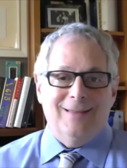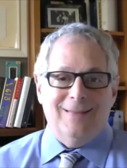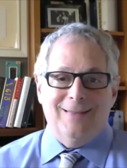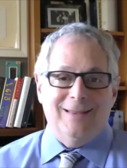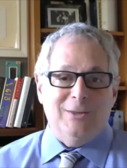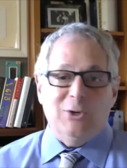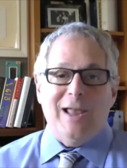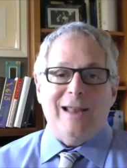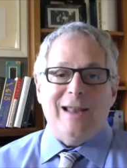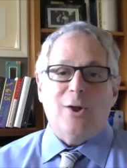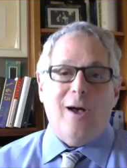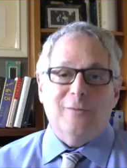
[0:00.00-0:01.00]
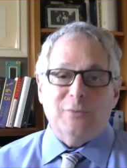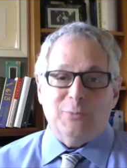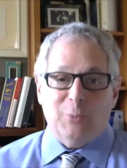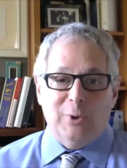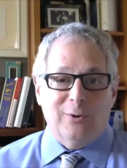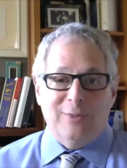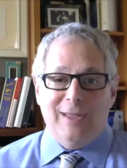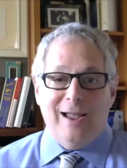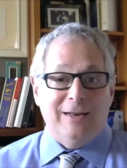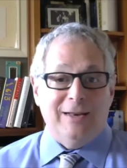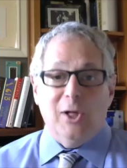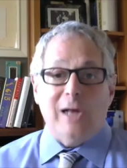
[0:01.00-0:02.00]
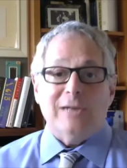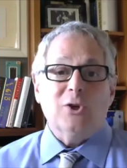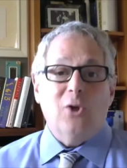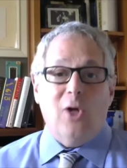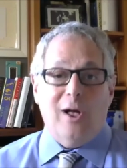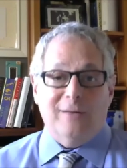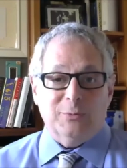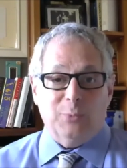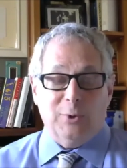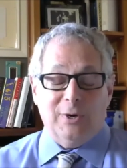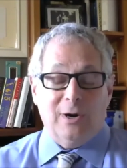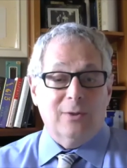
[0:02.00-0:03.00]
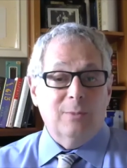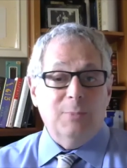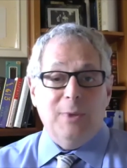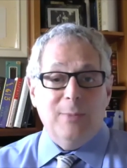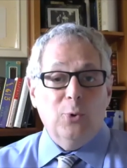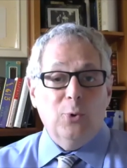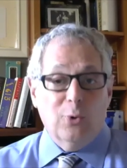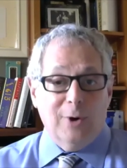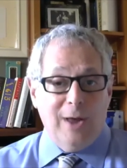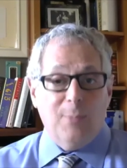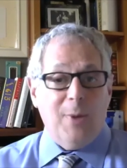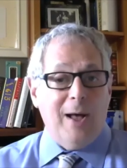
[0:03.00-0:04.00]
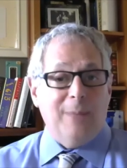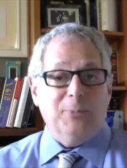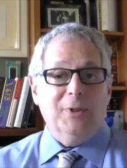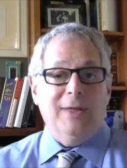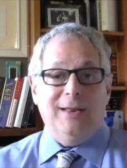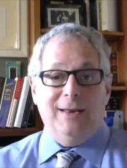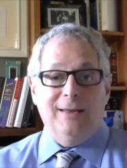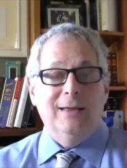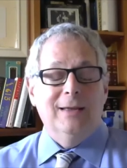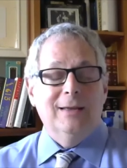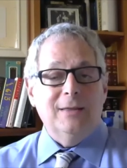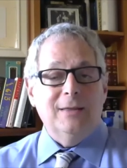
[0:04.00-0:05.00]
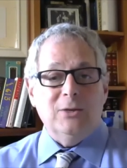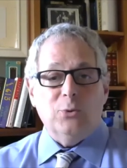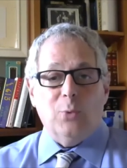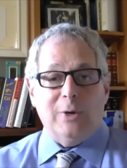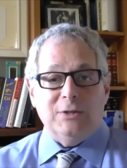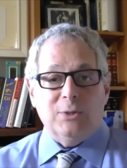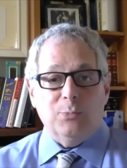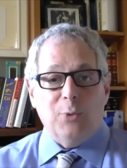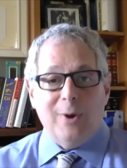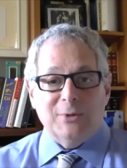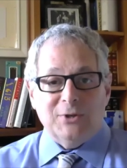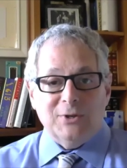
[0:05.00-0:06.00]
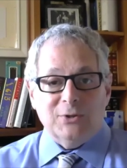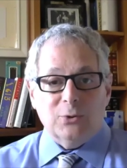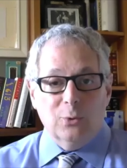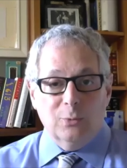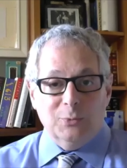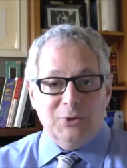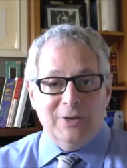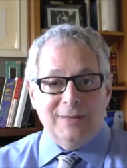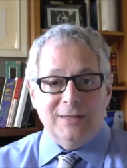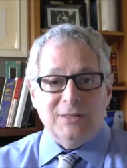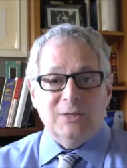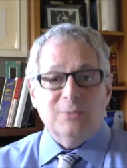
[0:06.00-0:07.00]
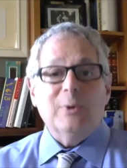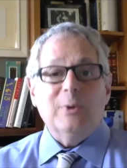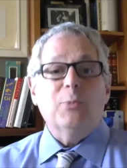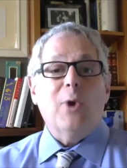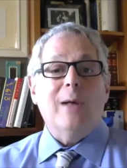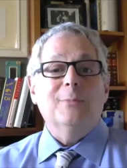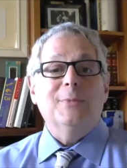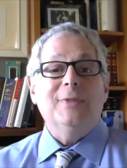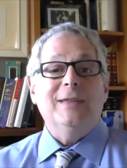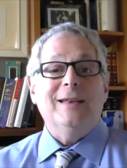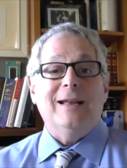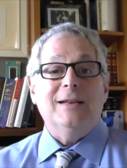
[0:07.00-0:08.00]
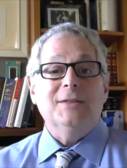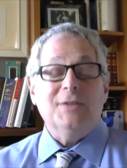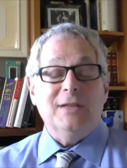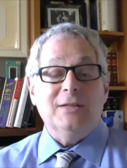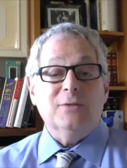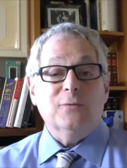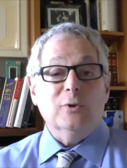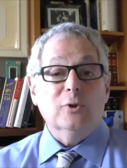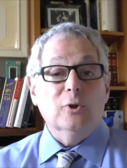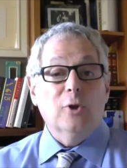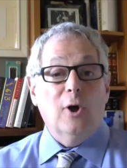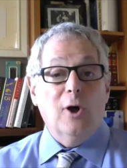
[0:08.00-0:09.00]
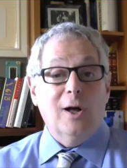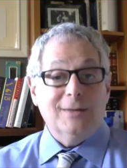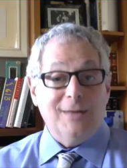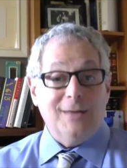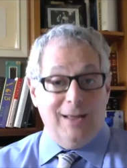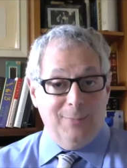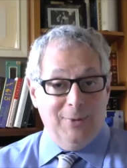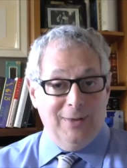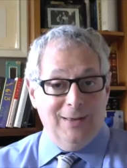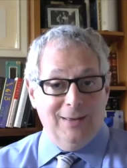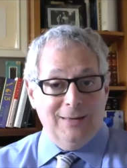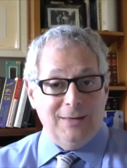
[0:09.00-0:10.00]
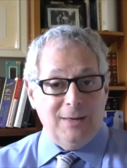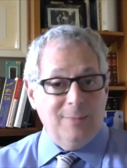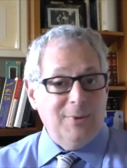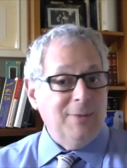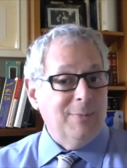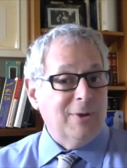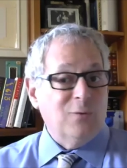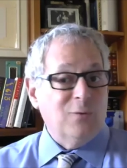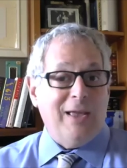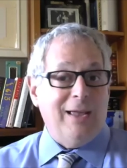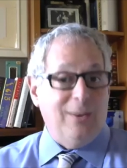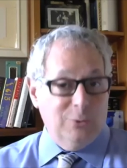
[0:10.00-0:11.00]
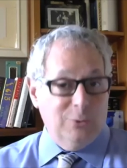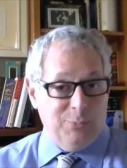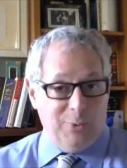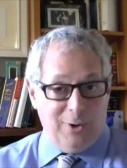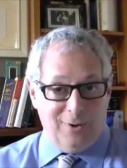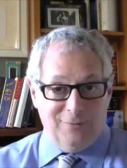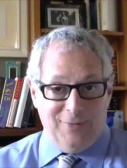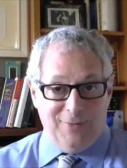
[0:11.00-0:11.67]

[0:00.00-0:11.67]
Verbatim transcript: genetic offspring or the ideological offspring, are the people who are now populating these white supremacist groups. This has been a problem in the United States for a long time. Timothy McVeigh was part of